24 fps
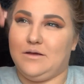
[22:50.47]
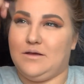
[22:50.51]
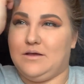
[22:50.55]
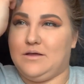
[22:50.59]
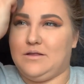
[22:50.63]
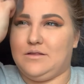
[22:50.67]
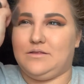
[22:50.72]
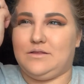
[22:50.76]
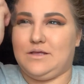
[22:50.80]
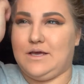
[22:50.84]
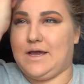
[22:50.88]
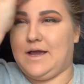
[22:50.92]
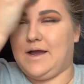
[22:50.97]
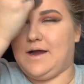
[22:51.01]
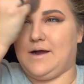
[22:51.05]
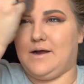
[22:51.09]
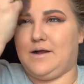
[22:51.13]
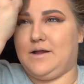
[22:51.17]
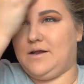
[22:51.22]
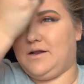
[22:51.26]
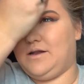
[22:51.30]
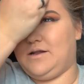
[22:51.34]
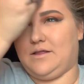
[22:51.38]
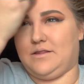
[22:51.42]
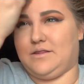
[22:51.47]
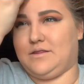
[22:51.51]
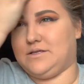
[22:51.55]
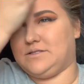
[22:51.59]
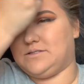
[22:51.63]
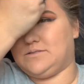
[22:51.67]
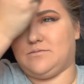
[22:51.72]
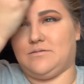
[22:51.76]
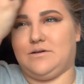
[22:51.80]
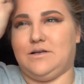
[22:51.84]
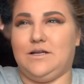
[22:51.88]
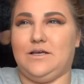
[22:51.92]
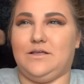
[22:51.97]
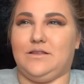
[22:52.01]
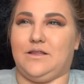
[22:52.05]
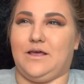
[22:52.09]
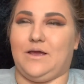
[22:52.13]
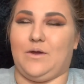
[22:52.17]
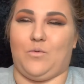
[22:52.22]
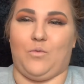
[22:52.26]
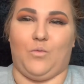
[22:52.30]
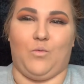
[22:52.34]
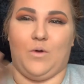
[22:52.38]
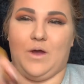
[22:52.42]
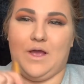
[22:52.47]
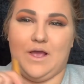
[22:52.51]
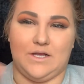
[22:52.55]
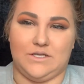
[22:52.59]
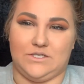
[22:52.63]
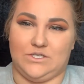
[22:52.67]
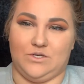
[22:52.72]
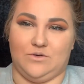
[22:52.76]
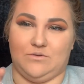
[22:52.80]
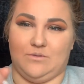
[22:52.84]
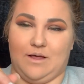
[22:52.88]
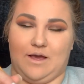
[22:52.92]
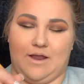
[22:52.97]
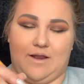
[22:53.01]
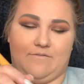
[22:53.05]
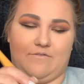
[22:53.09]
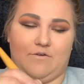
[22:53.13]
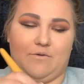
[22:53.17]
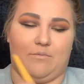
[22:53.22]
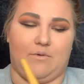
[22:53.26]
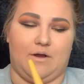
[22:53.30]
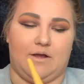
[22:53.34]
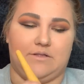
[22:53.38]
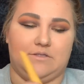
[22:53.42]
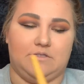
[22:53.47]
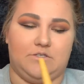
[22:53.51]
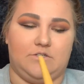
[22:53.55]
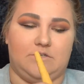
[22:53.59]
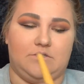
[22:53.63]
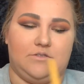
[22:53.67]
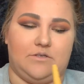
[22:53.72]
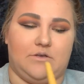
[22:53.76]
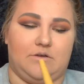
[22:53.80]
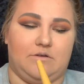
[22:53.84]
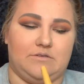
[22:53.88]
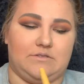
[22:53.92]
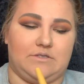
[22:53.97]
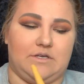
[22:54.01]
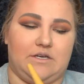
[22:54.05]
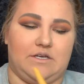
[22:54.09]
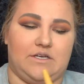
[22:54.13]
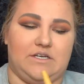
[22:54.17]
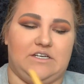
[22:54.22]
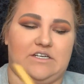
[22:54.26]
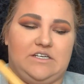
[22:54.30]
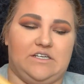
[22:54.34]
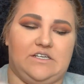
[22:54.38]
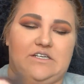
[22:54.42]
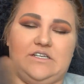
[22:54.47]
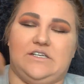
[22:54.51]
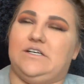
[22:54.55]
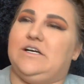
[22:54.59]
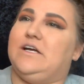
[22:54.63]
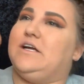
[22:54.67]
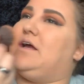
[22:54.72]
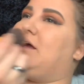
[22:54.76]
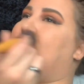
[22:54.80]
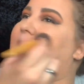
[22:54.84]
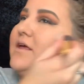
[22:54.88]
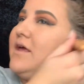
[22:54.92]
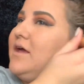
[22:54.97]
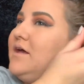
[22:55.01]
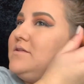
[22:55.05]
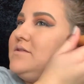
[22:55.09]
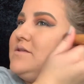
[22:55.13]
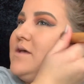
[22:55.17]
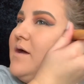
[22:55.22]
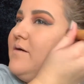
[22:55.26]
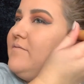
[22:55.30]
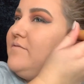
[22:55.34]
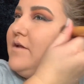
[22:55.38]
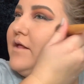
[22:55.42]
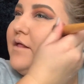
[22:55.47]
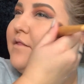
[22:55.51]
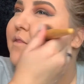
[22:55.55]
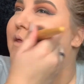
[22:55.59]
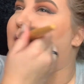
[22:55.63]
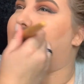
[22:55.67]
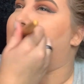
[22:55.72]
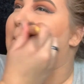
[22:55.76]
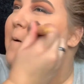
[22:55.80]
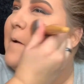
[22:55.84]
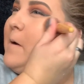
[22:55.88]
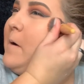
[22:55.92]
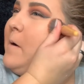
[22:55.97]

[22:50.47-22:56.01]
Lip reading: They had this one in like way too light of a bronzer, so I was like, I guess I have to get that one.